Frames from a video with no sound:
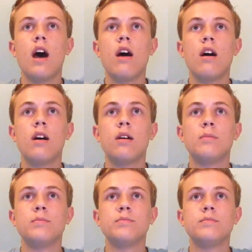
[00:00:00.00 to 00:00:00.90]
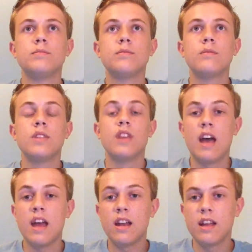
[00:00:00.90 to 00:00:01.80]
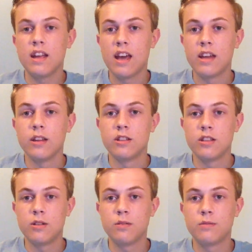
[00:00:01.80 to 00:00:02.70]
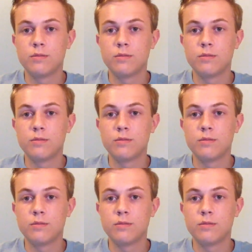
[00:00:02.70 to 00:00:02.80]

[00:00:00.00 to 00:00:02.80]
um, the Hannah and Kaylee show.